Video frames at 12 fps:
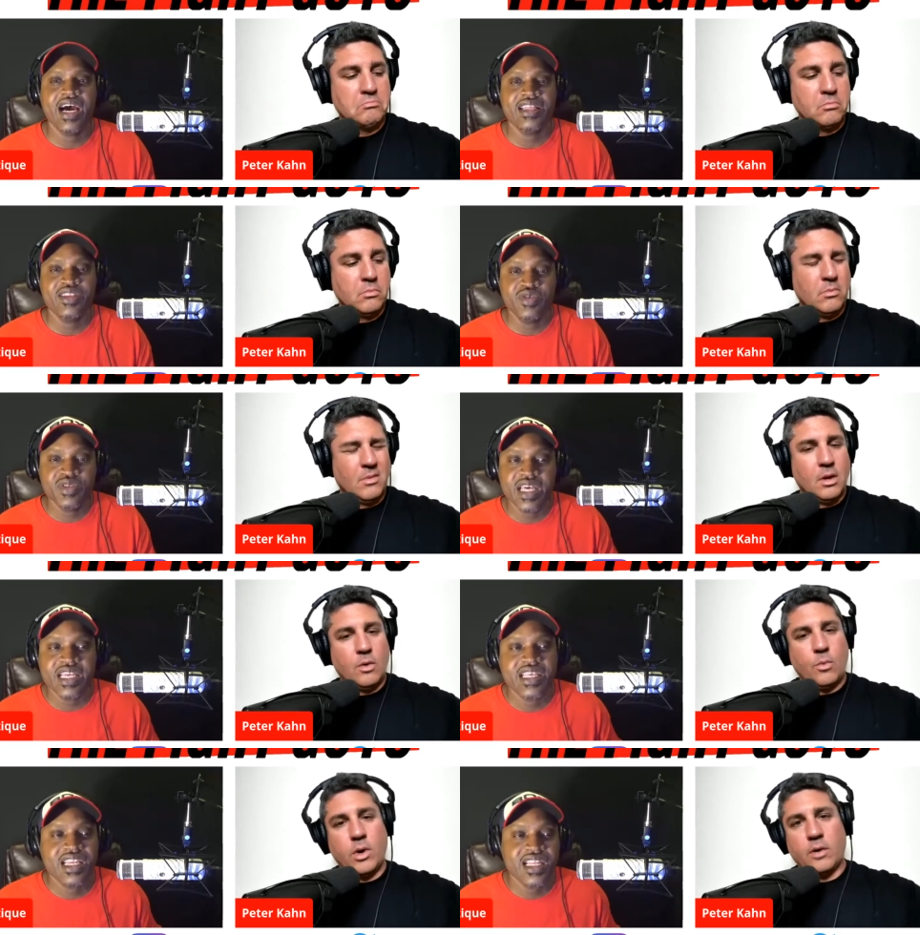Speaker 1: do think
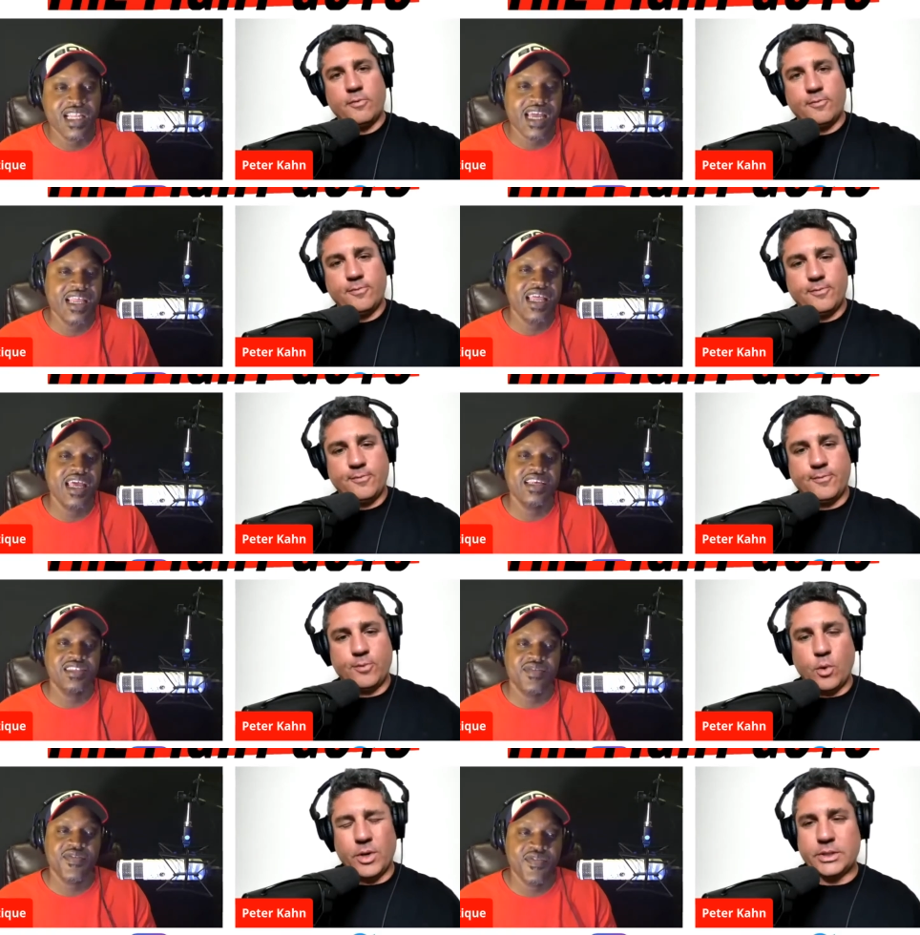that a oh, lot of that is
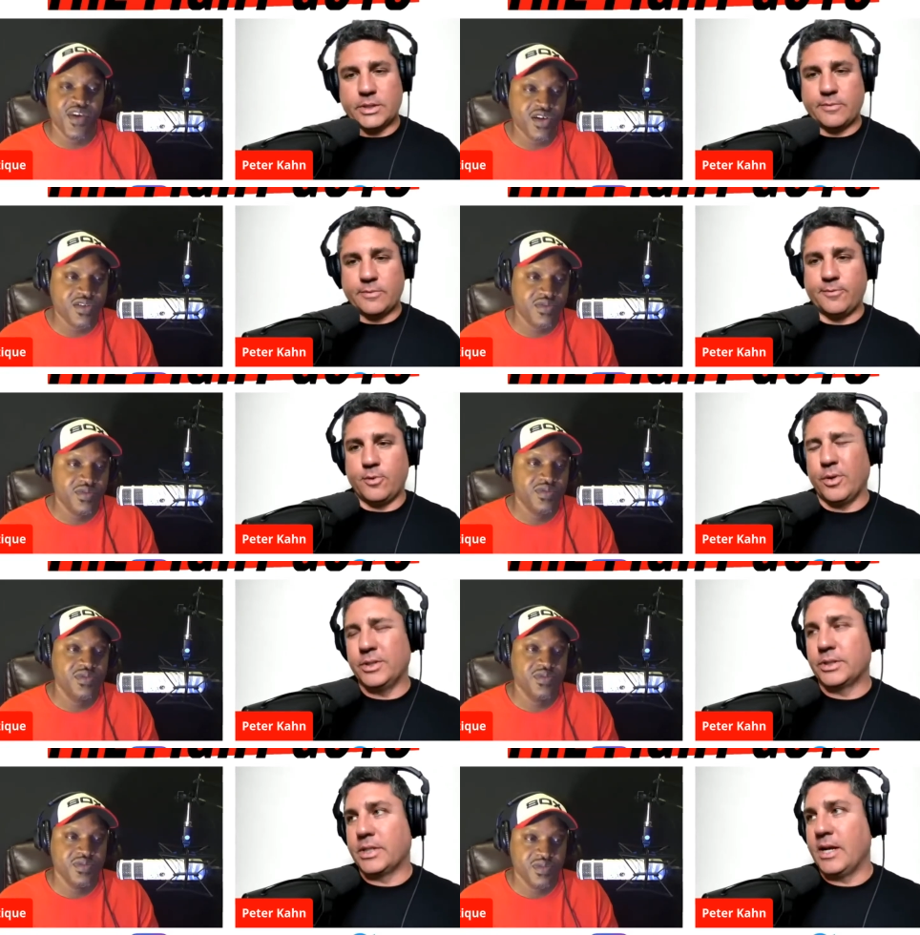a function.
Speaker 2: Floyd's
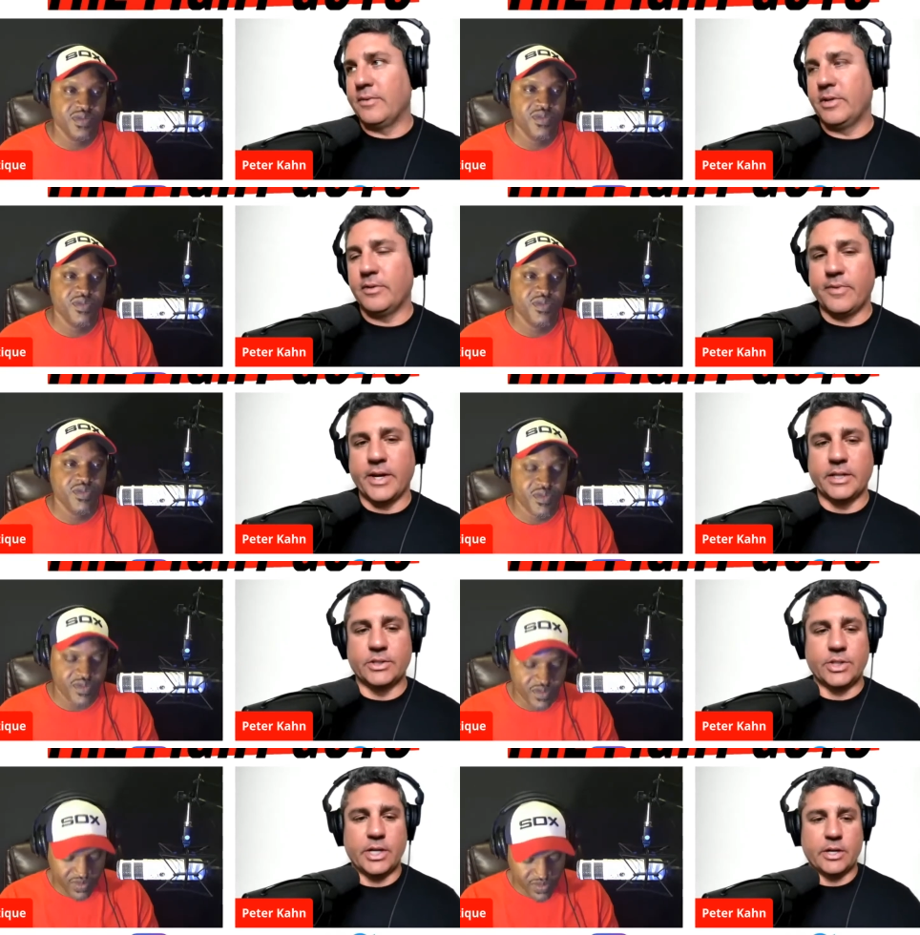going to have the advantage
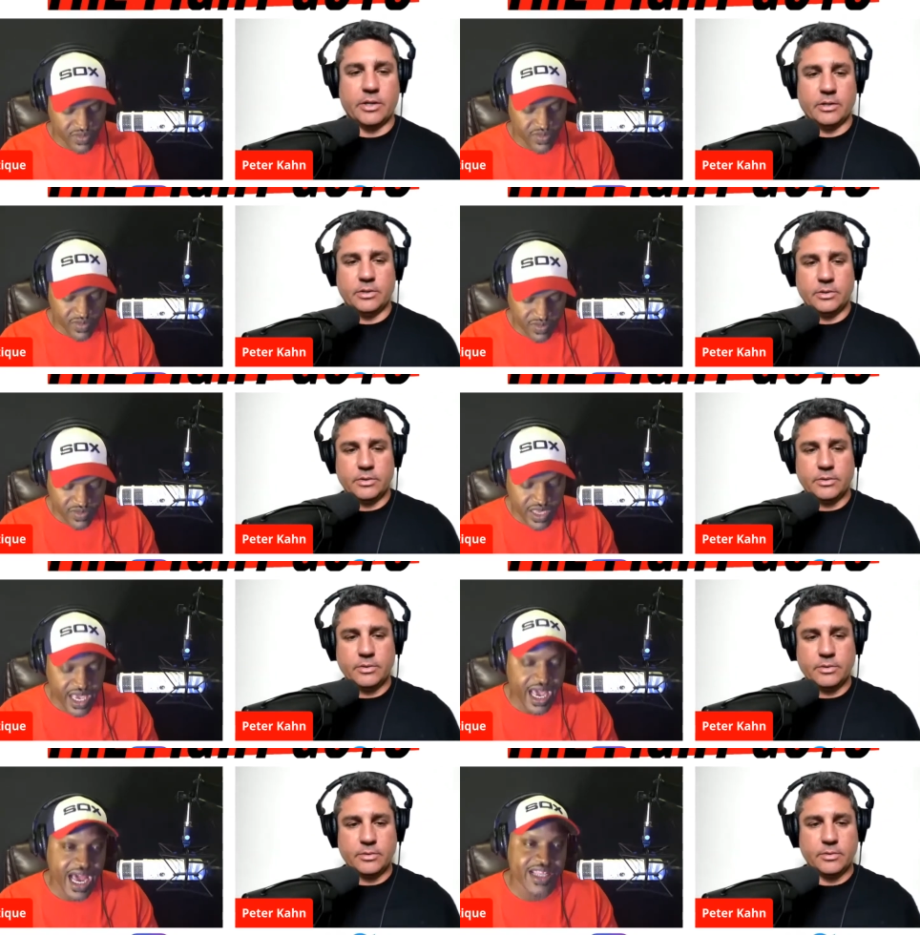there.
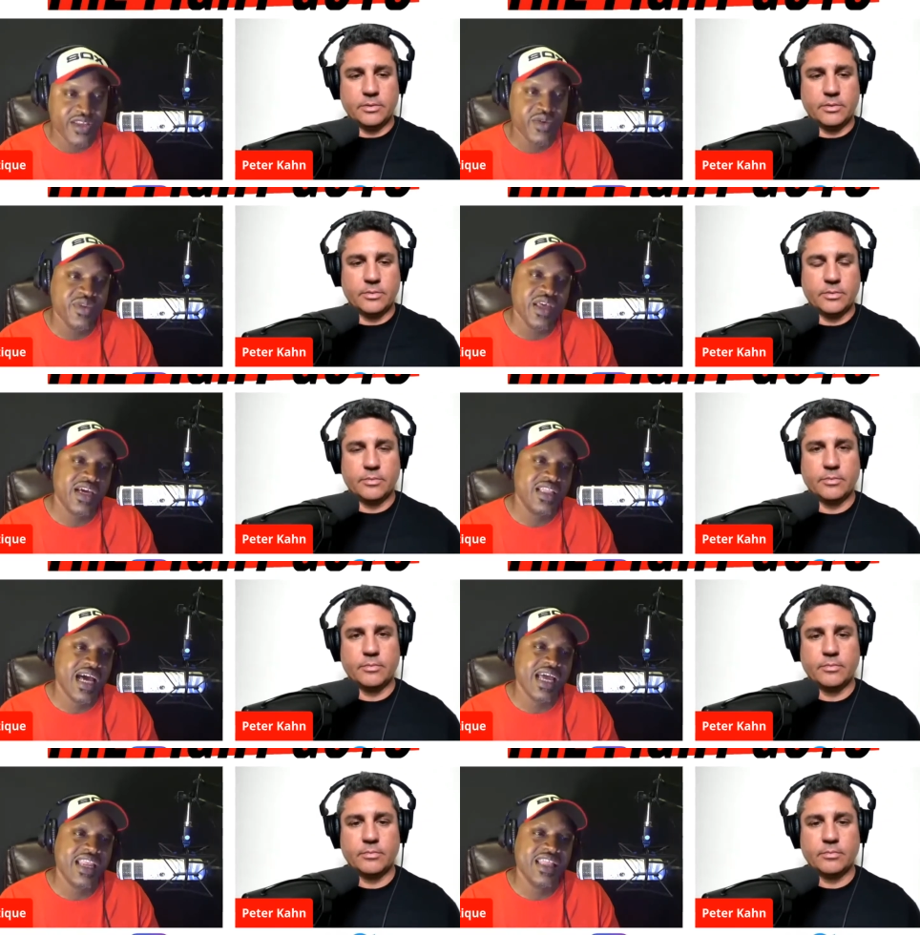
Speaker 1: Yeah, I do think a
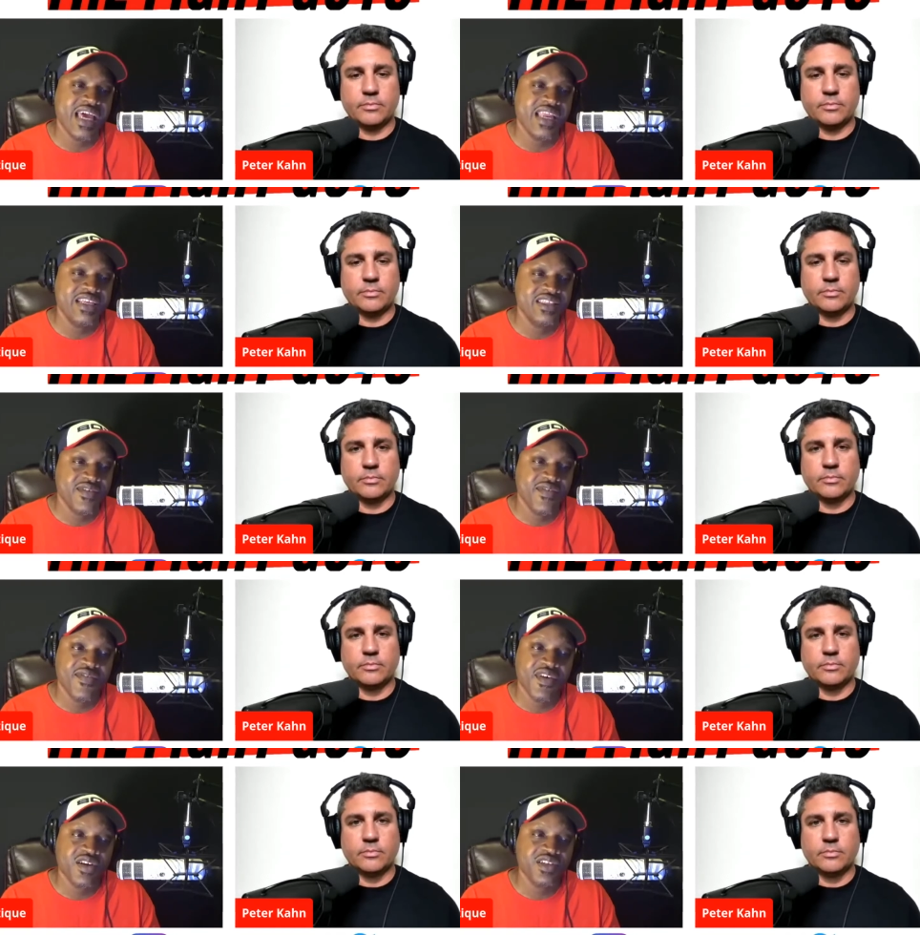lot of that is a
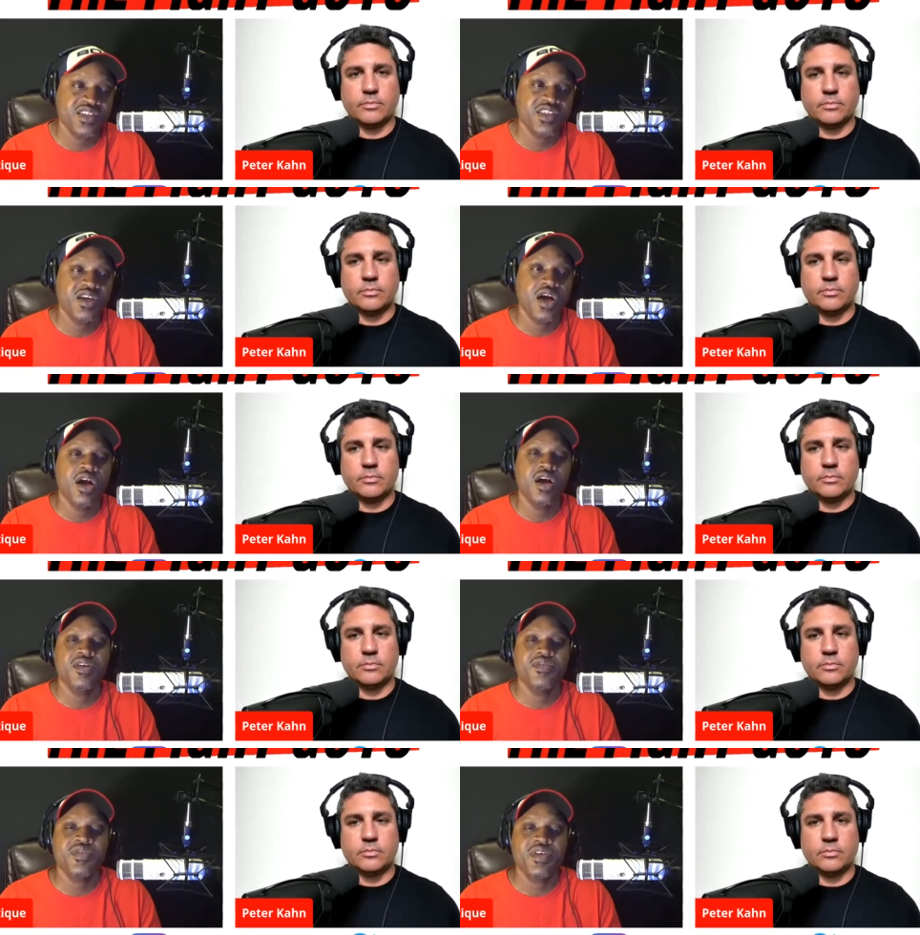function
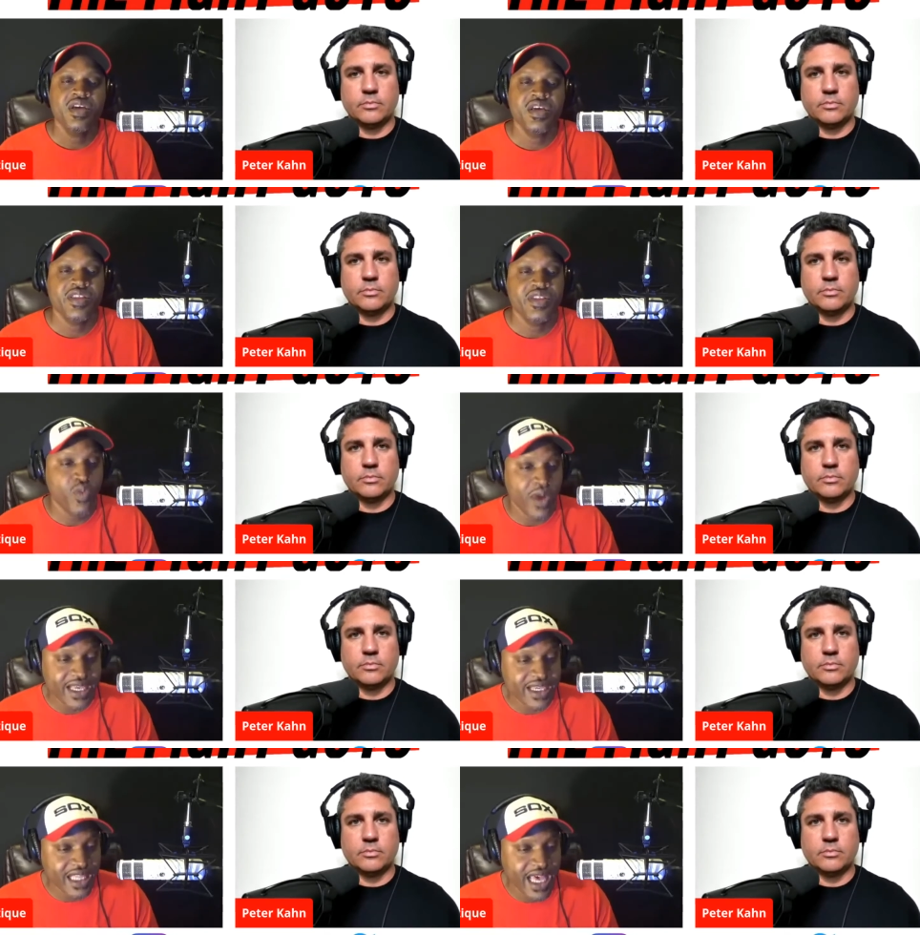of the weight
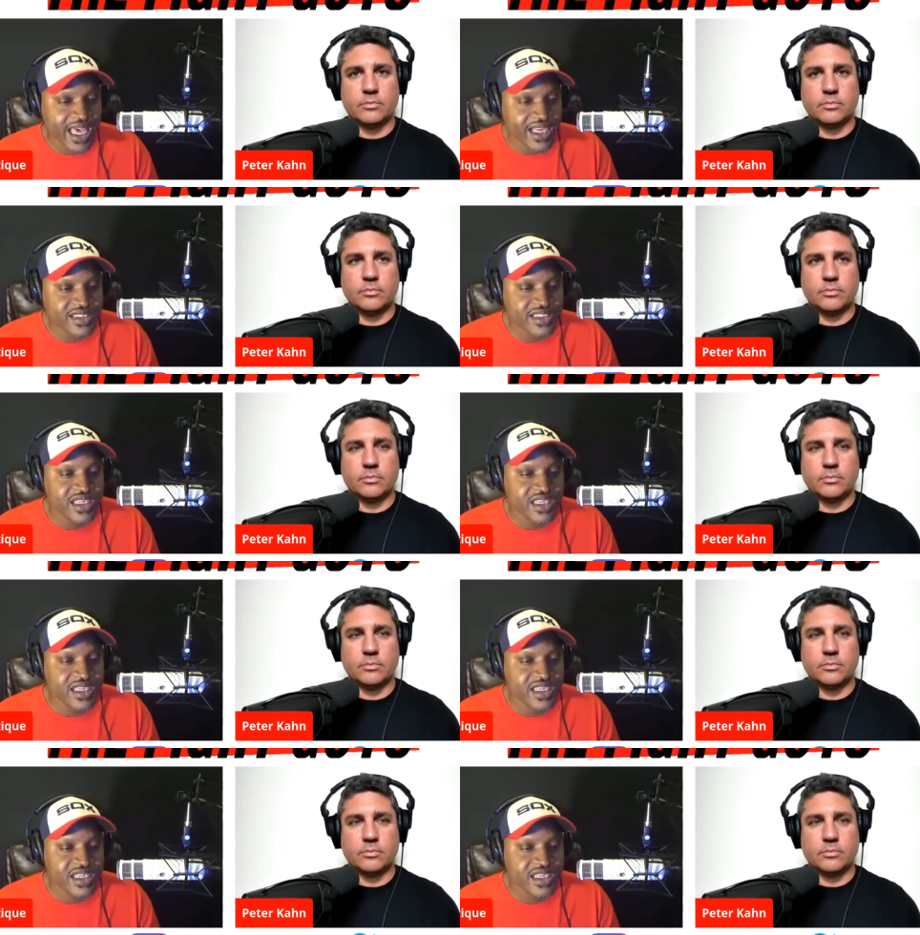class.